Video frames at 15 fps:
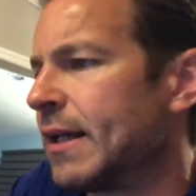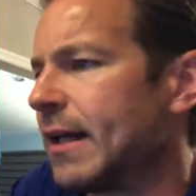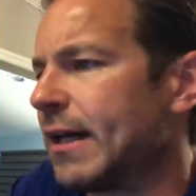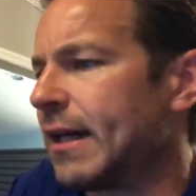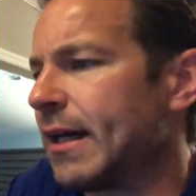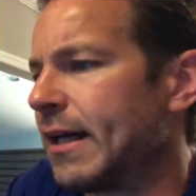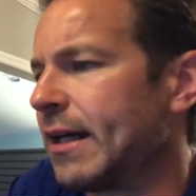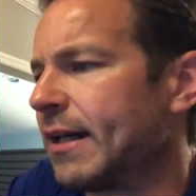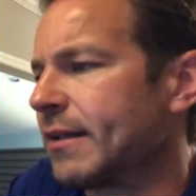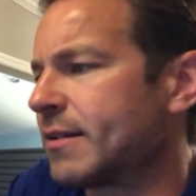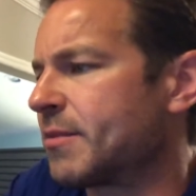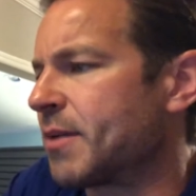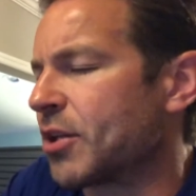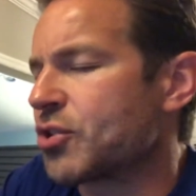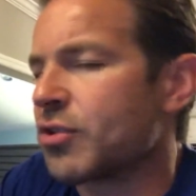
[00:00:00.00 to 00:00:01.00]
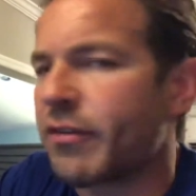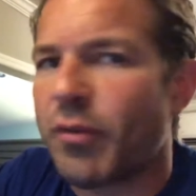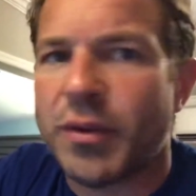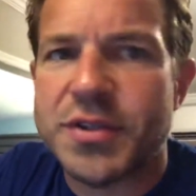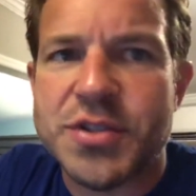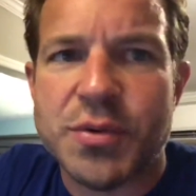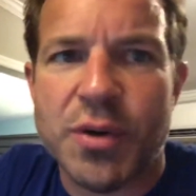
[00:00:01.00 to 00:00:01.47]
to make sure
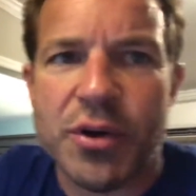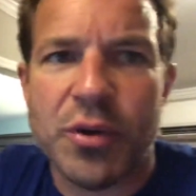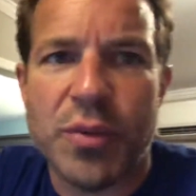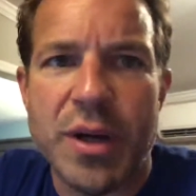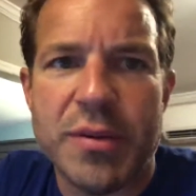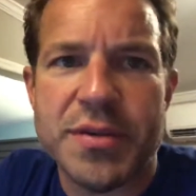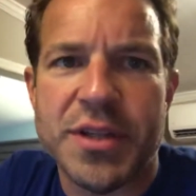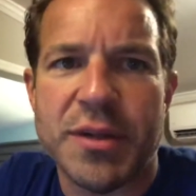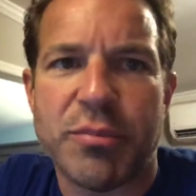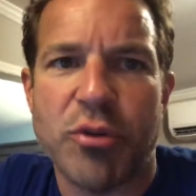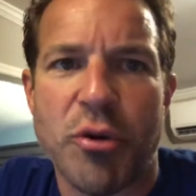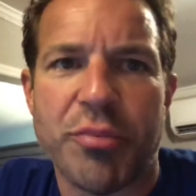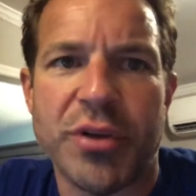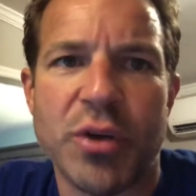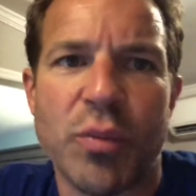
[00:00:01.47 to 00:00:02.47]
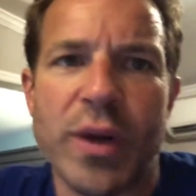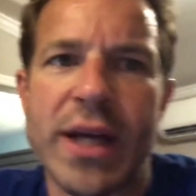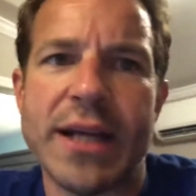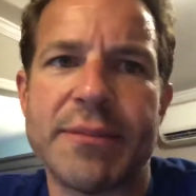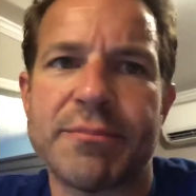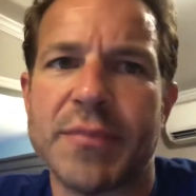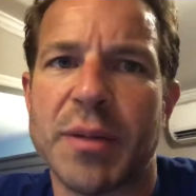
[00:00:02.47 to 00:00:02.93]
everyone's squared away with an appropriate
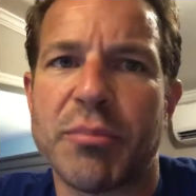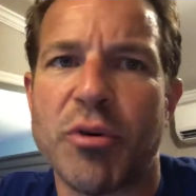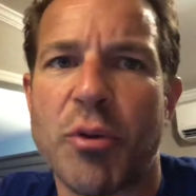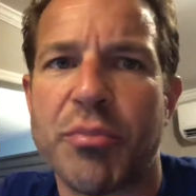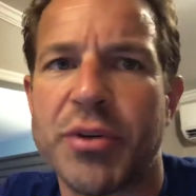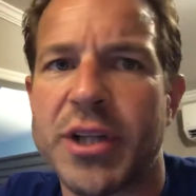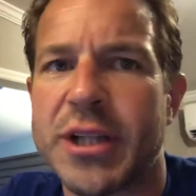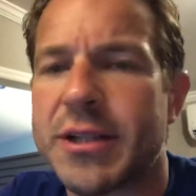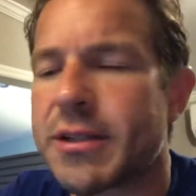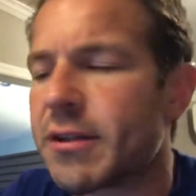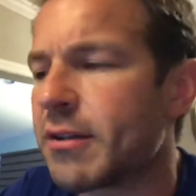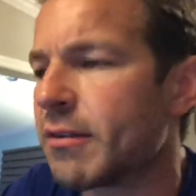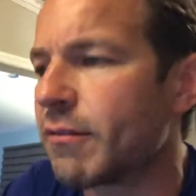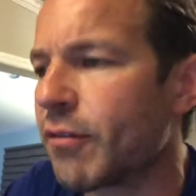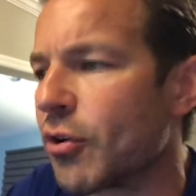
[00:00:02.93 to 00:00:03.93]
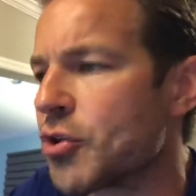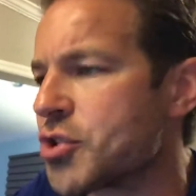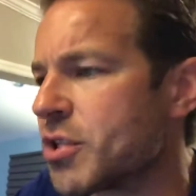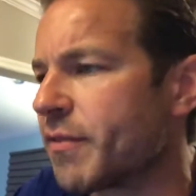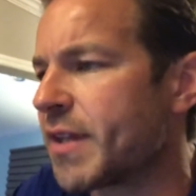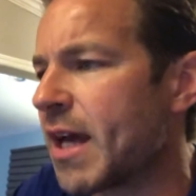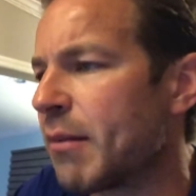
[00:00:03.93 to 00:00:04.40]
weight, appropriate
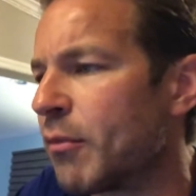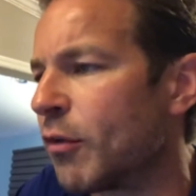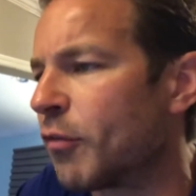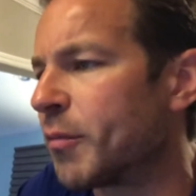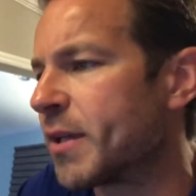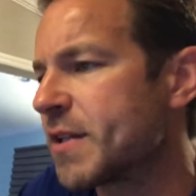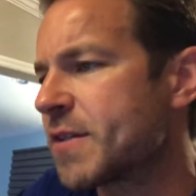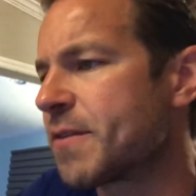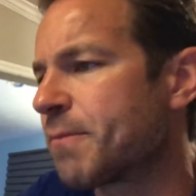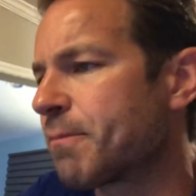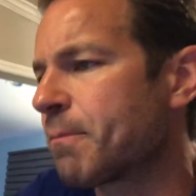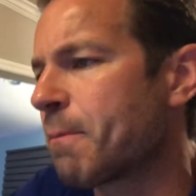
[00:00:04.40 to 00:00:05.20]
version of that movement.